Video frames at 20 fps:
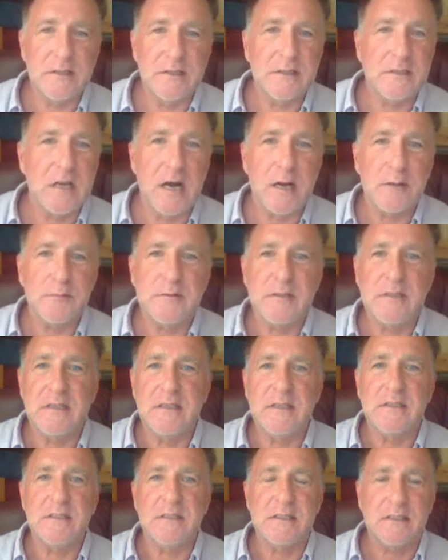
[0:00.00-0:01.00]
The adoption
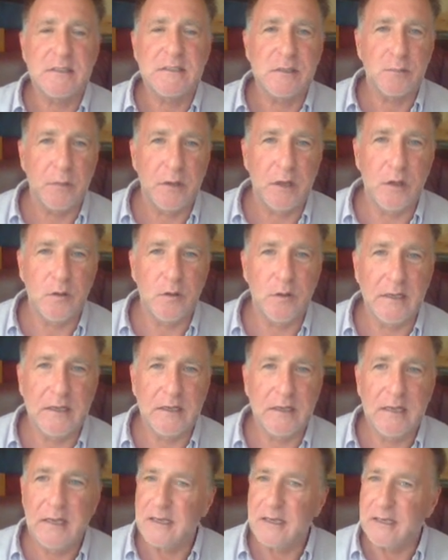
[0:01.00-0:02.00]
is exploding.